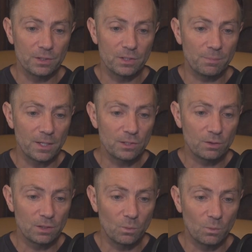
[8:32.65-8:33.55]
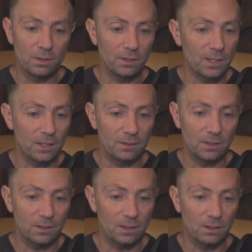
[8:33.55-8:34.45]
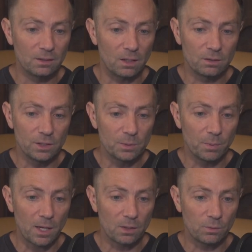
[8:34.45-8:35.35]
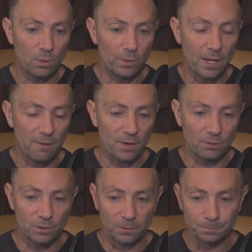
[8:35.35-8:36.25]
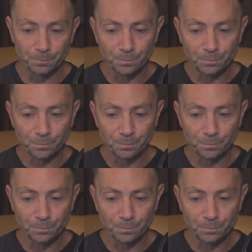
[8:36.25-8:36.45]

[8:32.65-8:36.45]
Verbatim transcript: but it's the best looking one, again, in the ugliest block that we have out there.